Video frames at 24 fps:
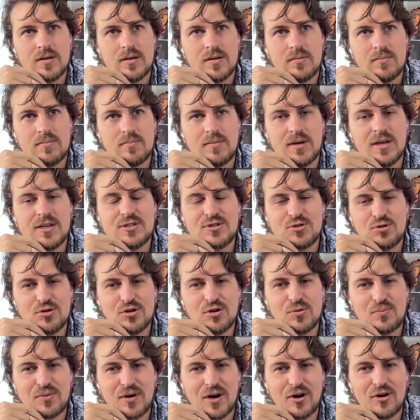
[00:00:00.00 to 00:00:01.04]
make sure
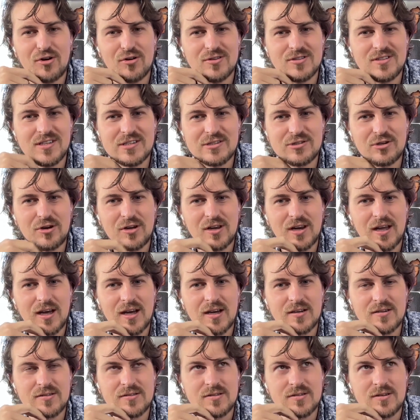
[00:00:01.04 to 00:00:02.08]
your priorities are
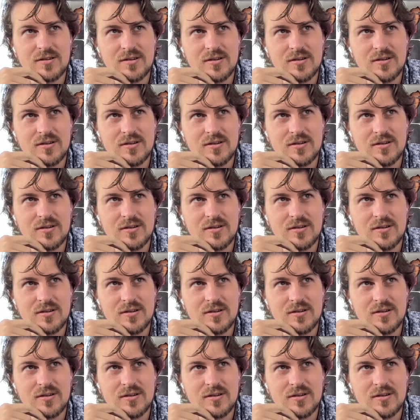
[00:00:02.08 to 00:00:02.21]
aligned.